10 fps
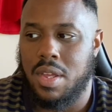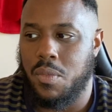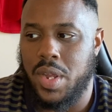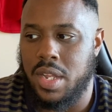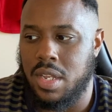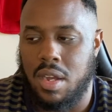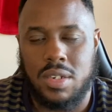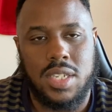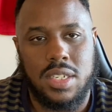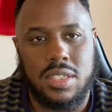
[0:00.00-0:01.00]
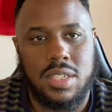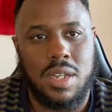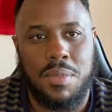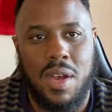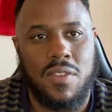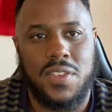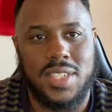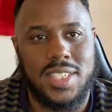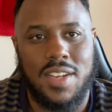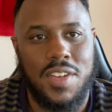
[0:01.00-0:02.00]
When Arteta took him off in the
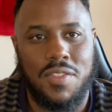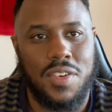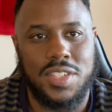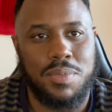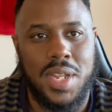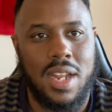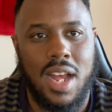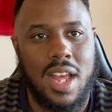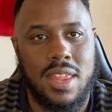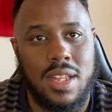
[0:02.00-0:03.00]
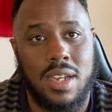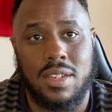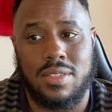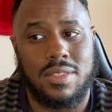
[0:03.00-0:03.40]
71st minute, I thought,